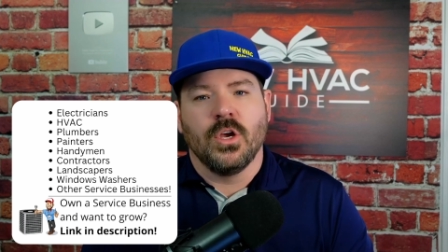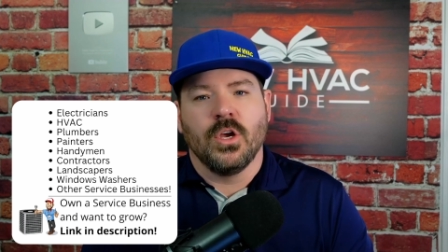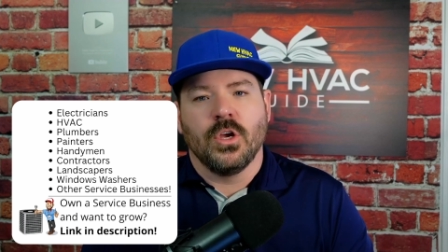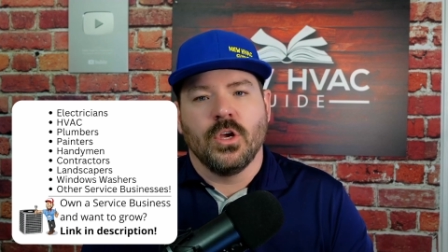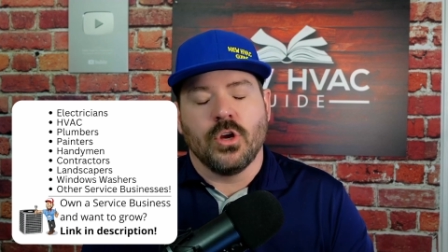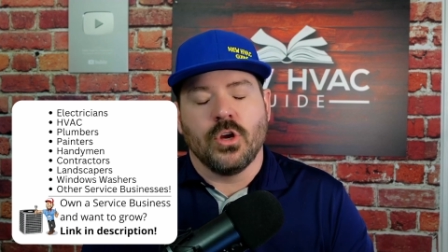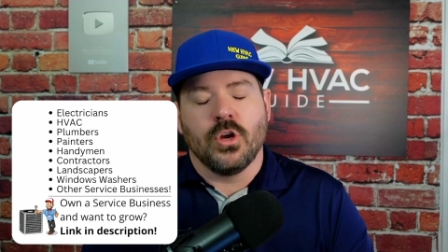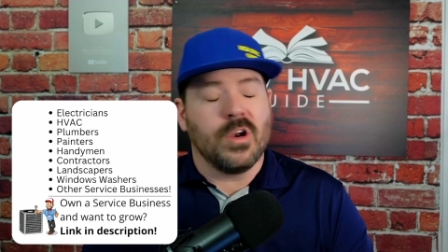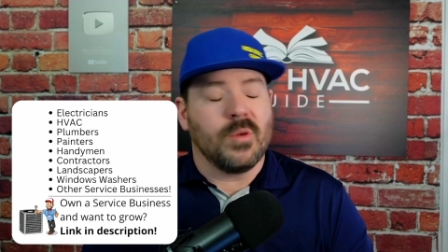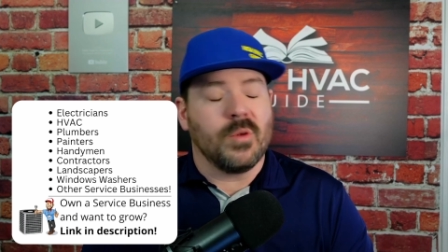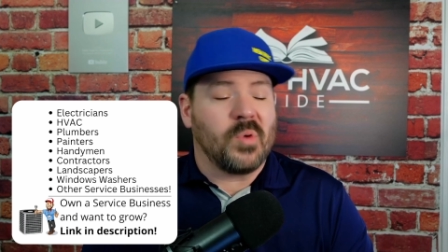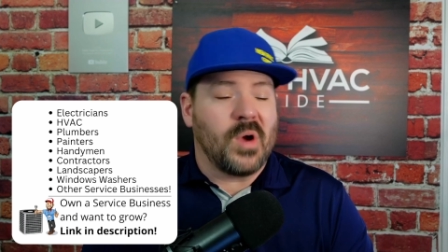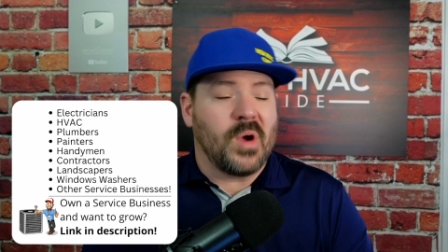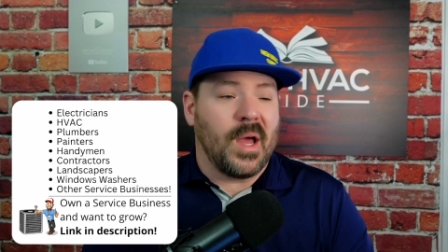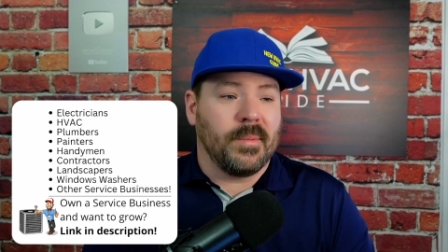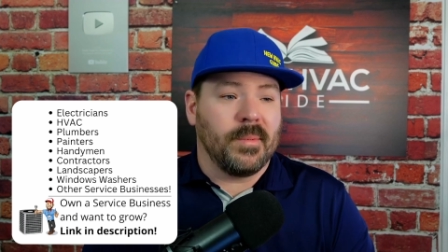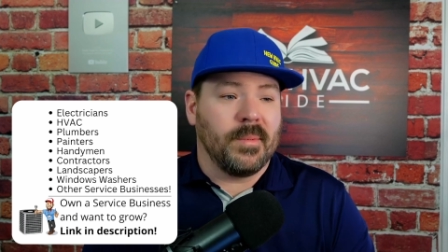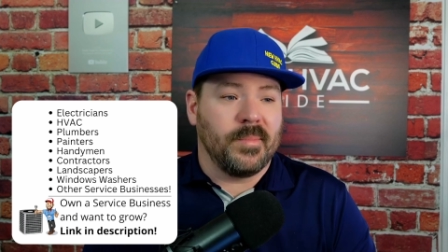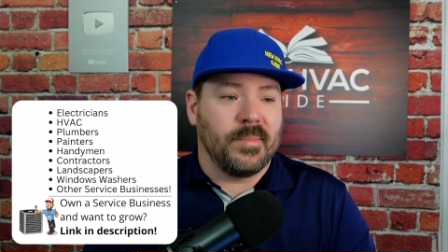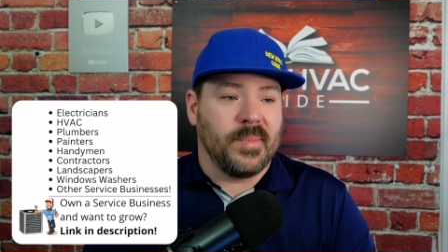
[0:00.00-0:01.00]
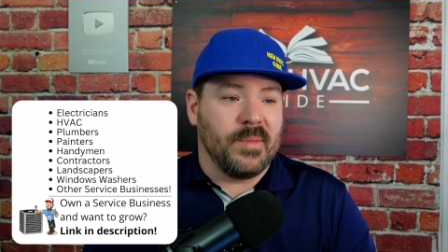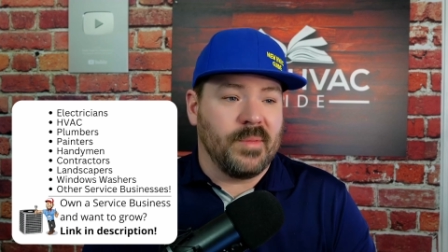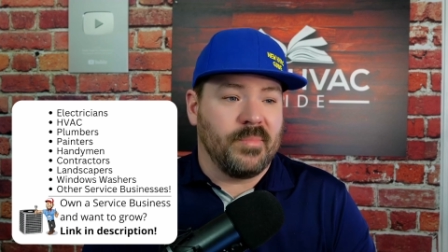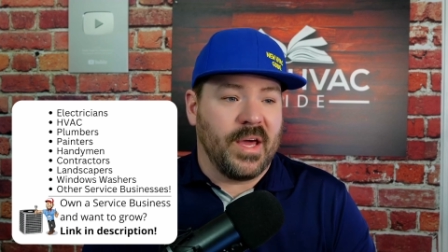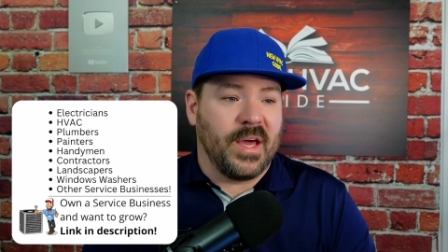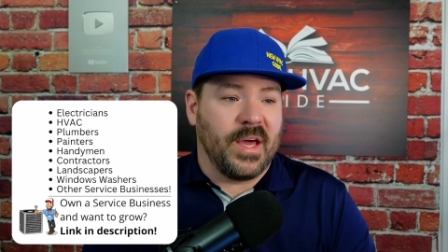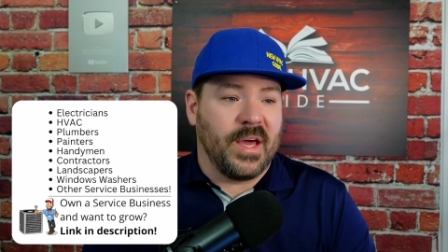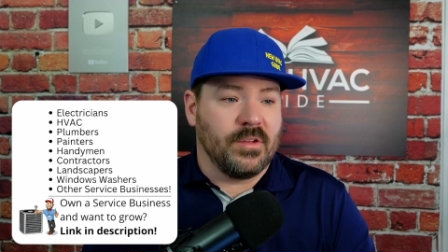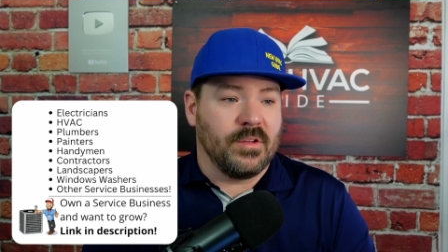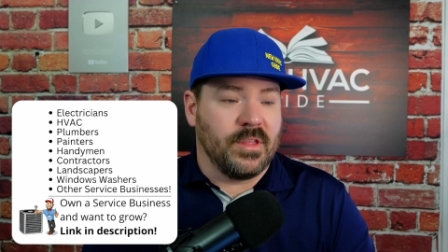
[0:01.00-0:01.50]
you're going to probably be
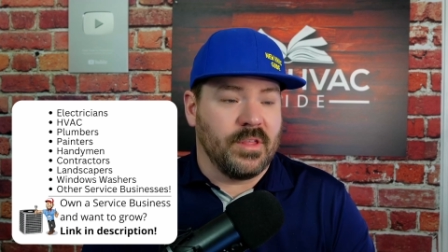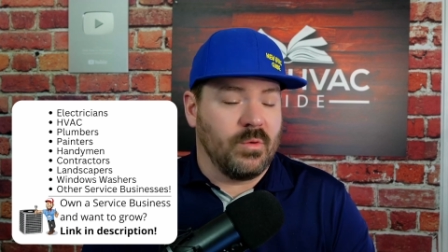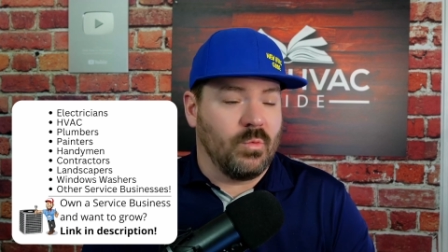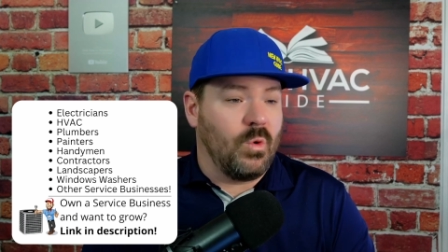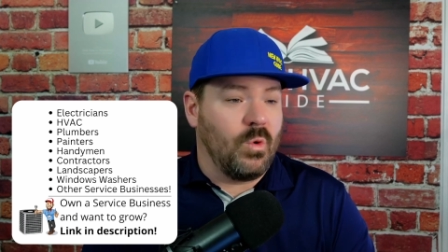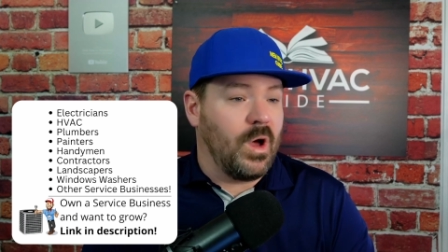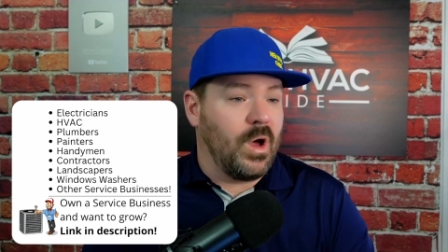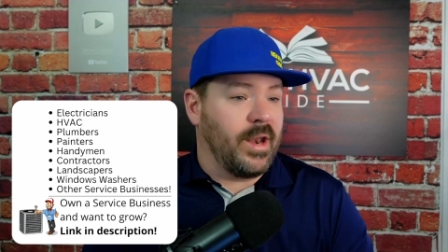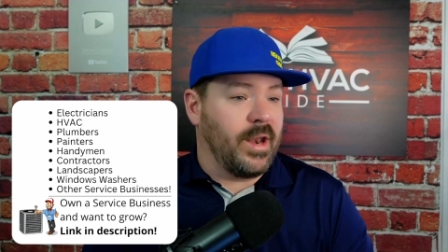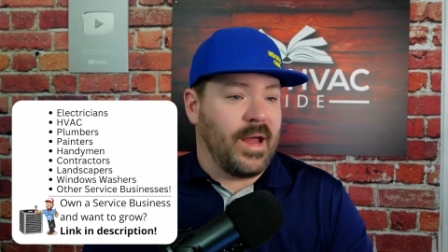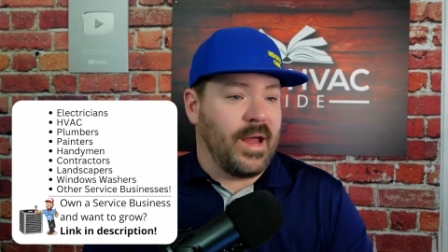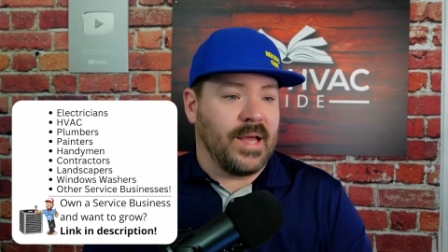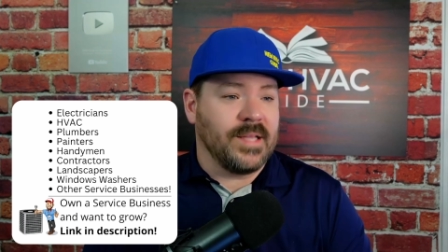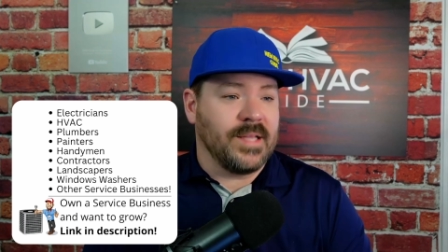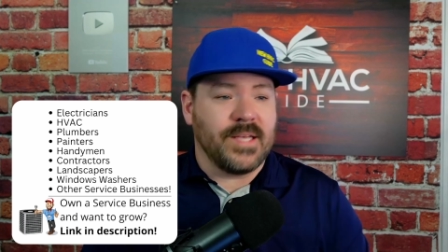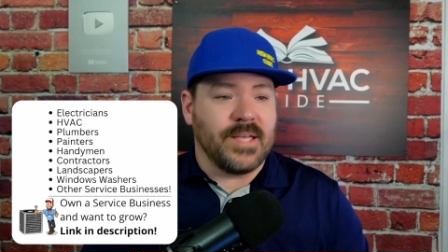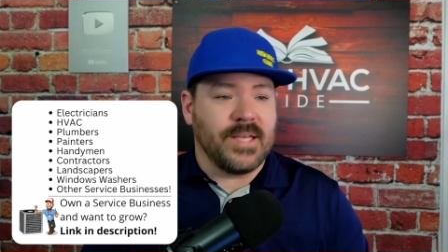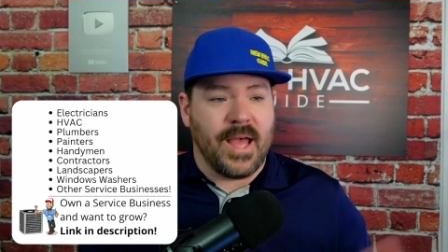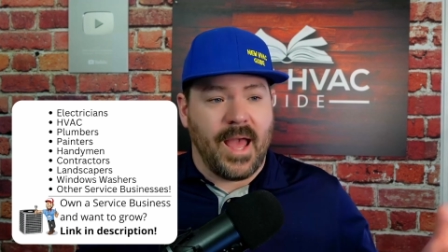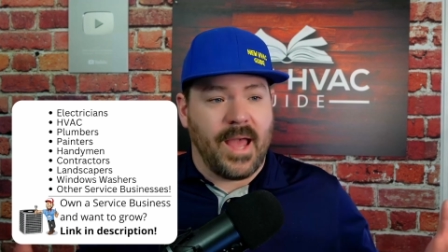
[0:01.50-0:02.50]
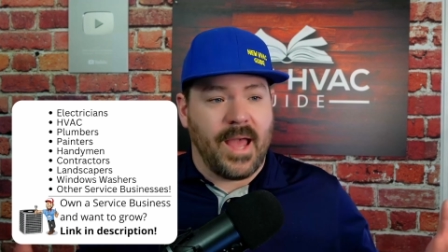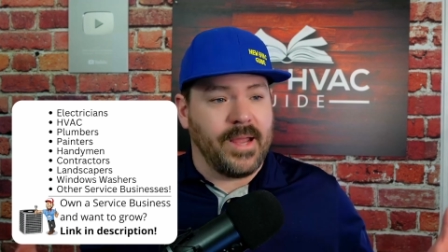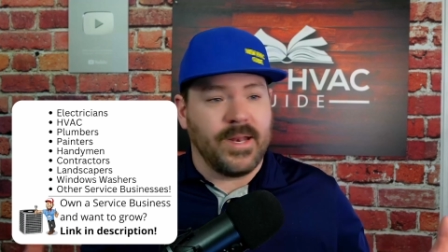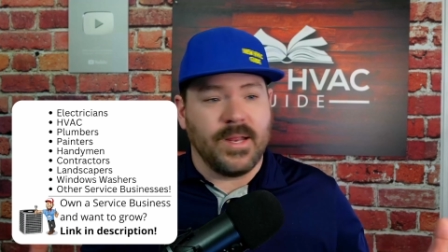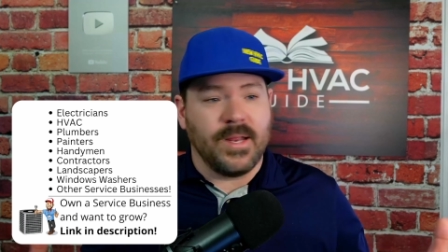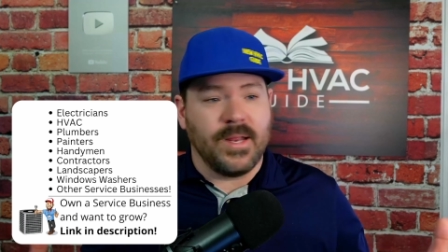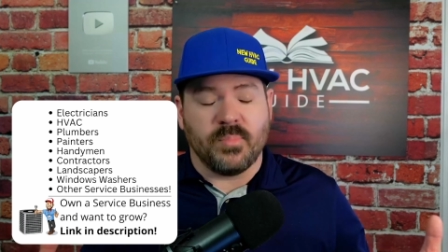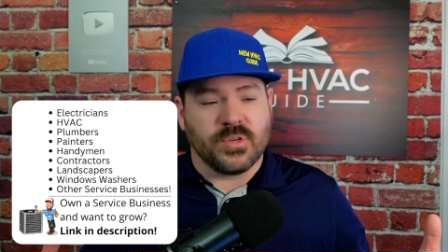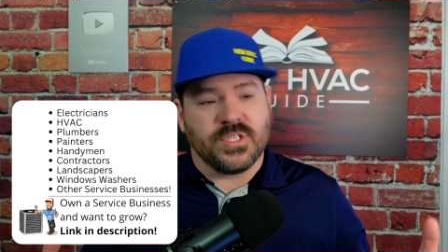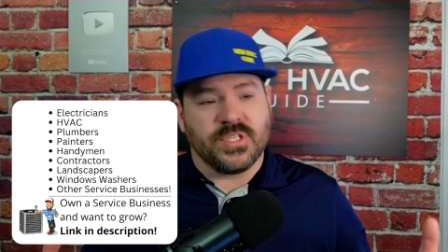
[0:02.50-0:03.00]
better than what I'd say
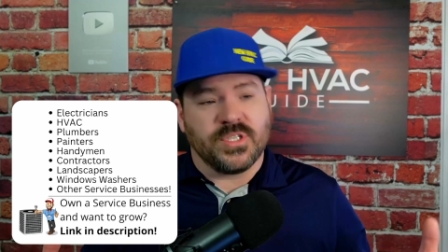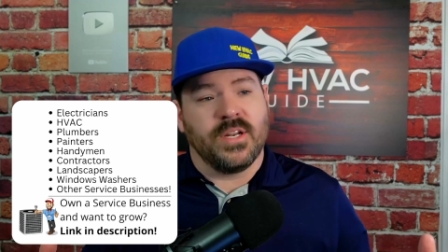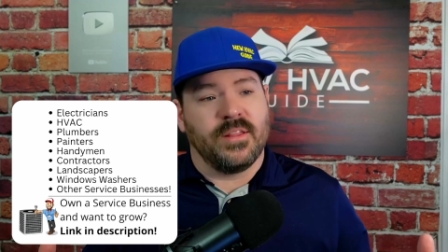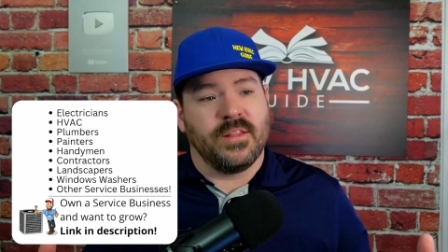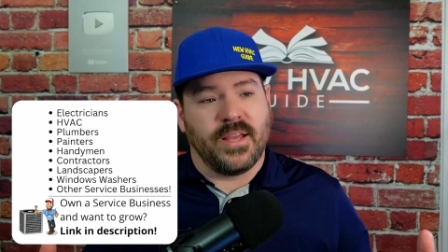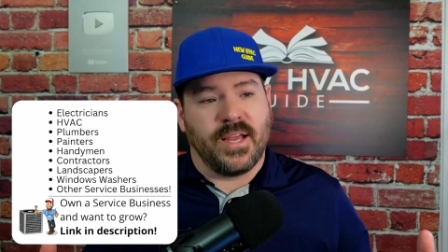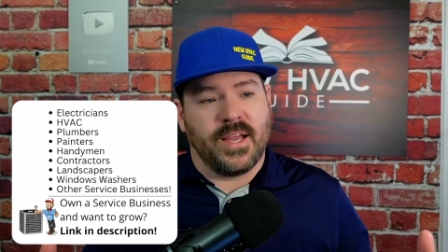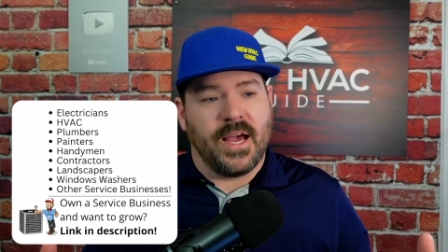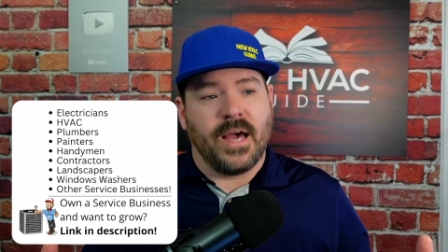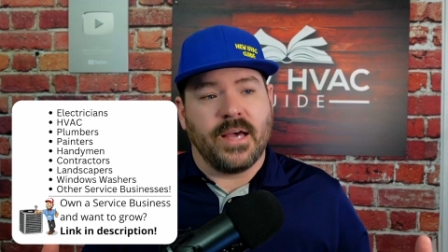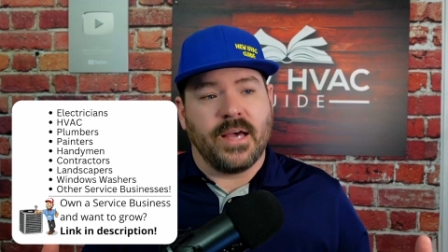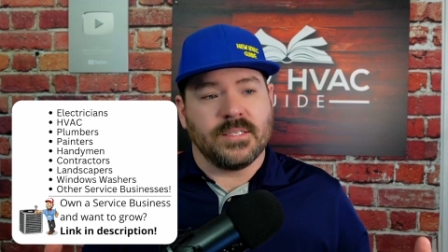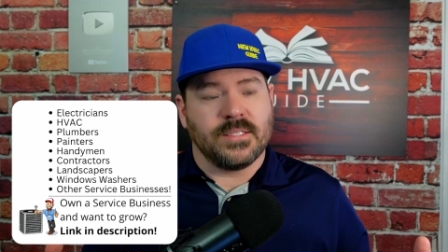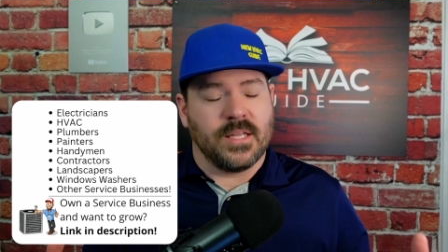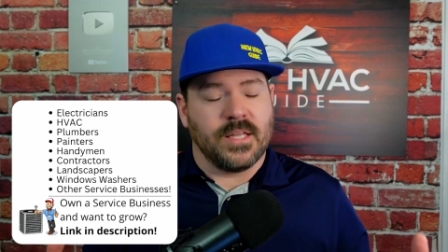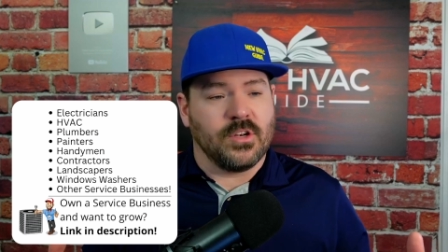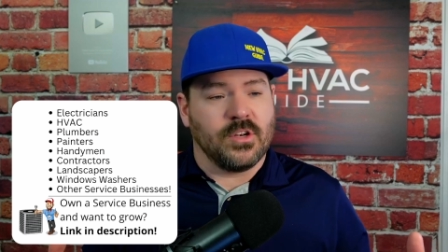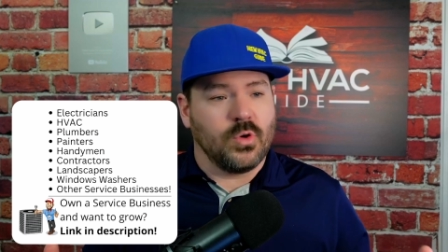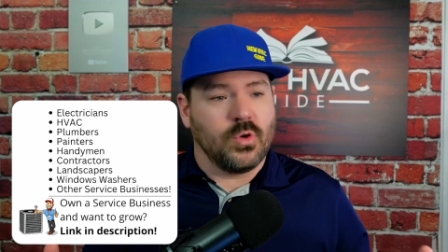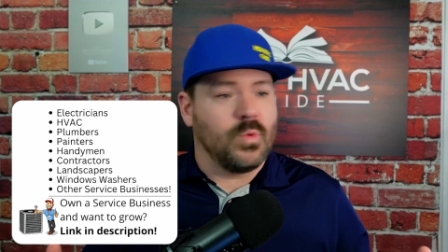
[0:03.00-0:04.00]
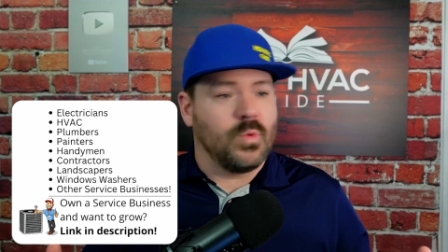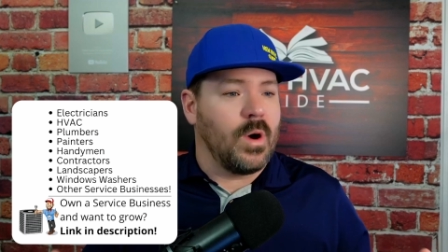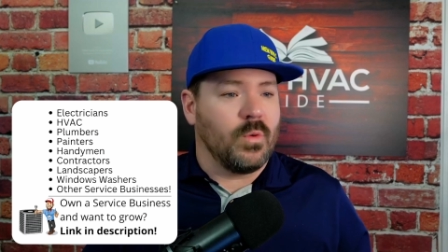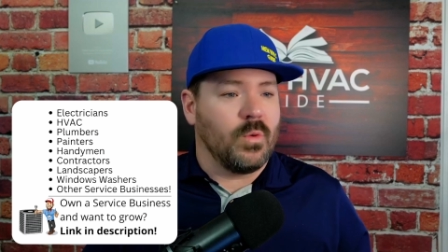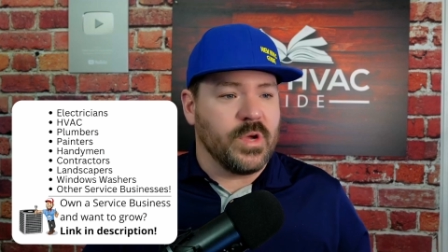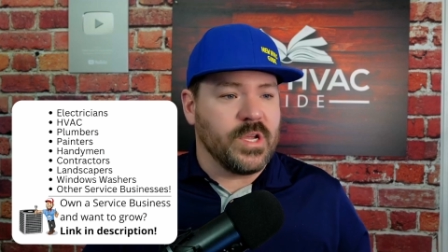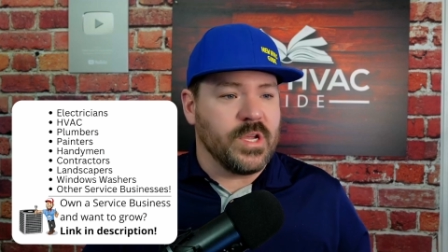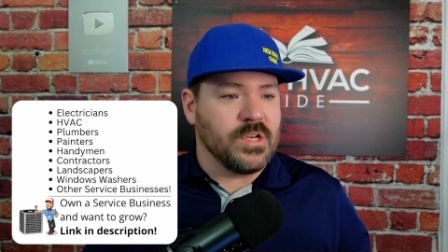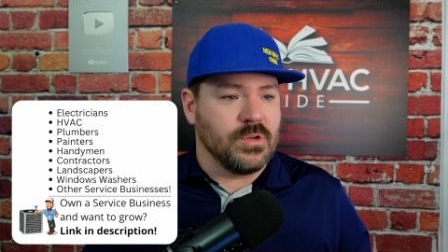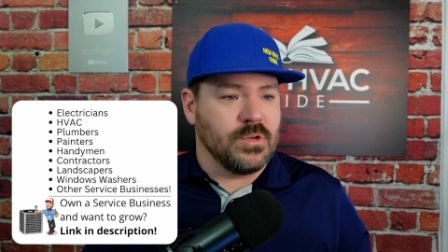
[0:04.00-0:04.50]
80% of the guys that do what
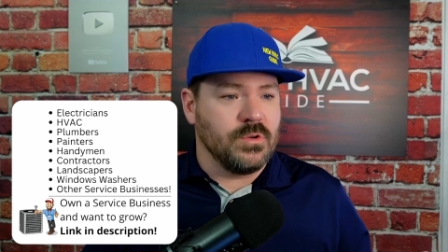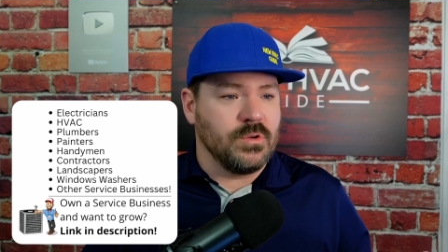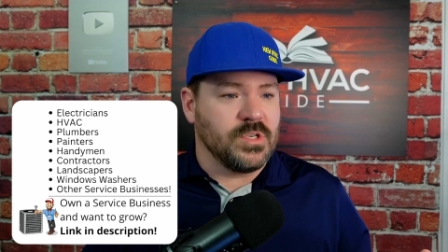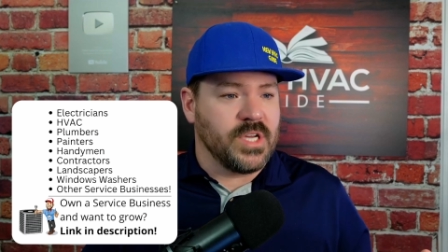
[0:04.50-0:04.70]
we do,